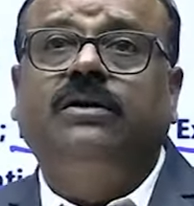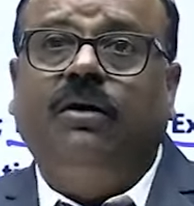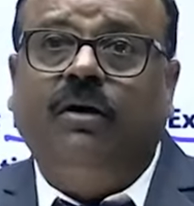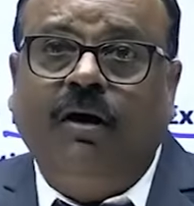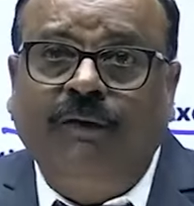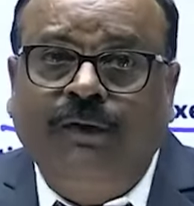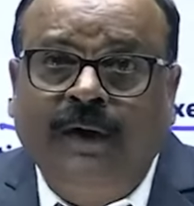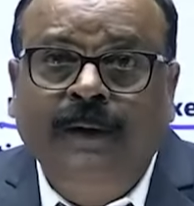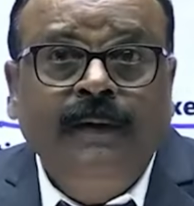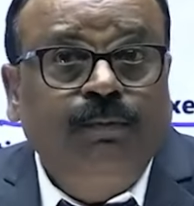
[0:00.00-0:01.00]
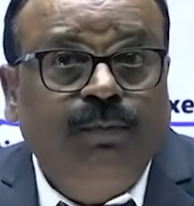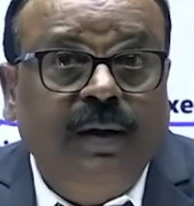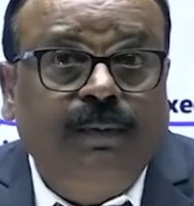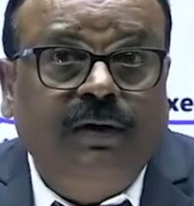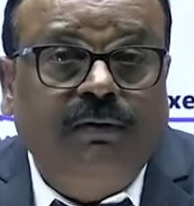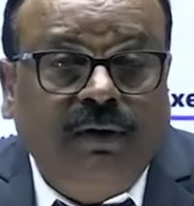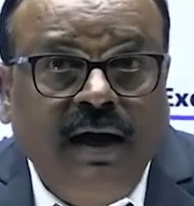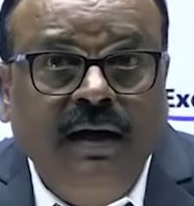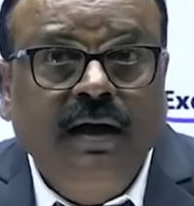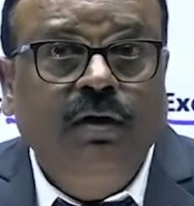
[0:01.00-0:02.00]
of paper
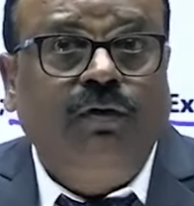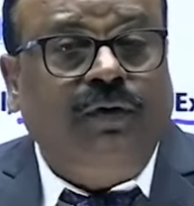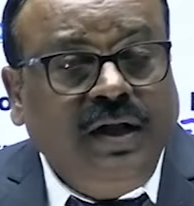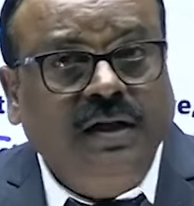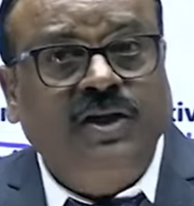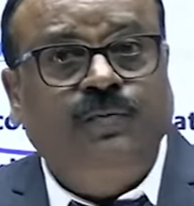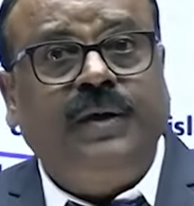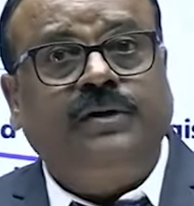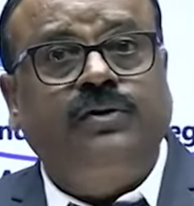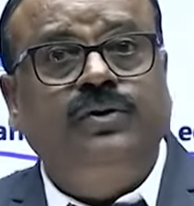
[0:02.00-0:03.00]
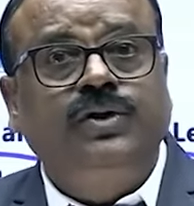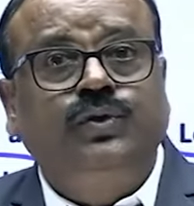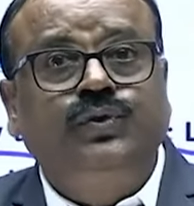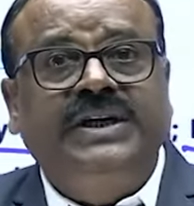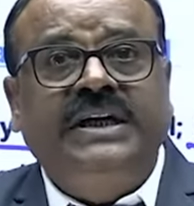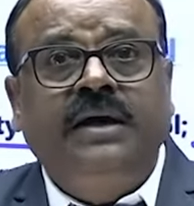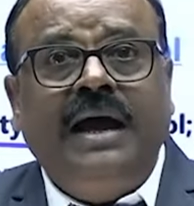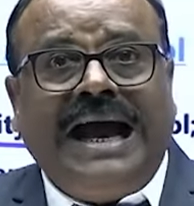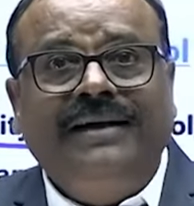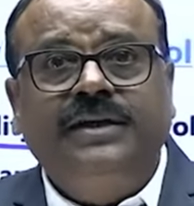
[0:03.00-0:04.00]
1 with respect to union
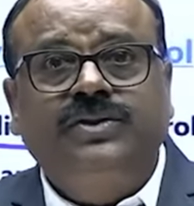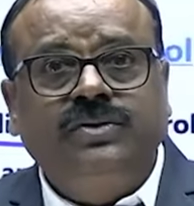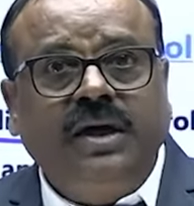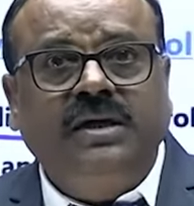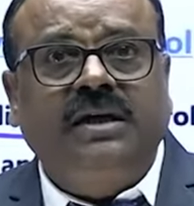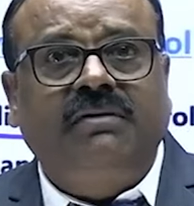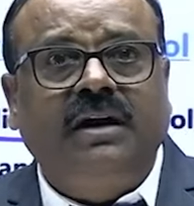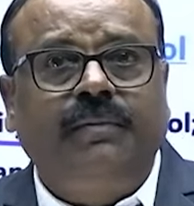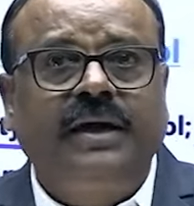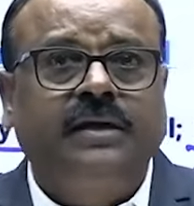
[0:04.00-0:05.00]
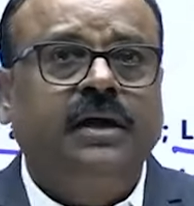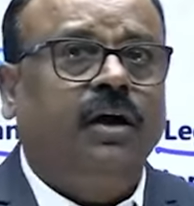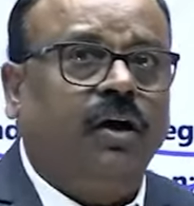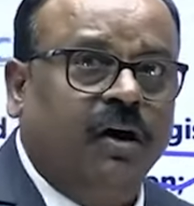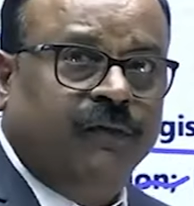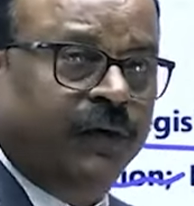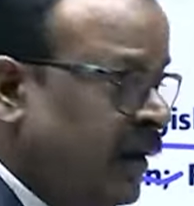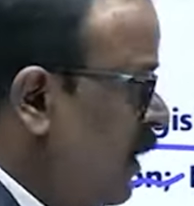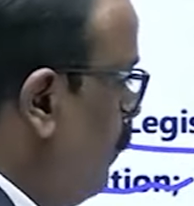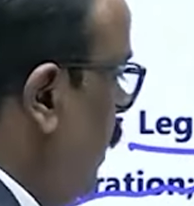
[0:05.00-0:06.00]
and state government of
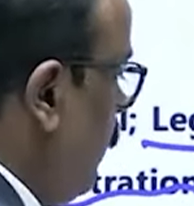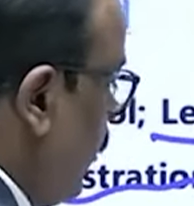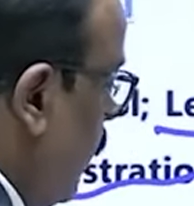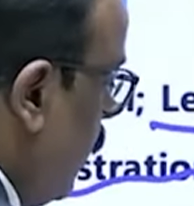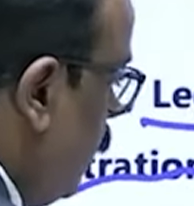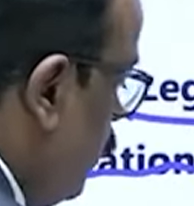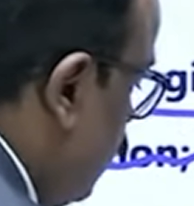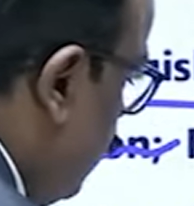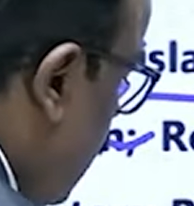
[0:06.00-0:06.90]
paper 2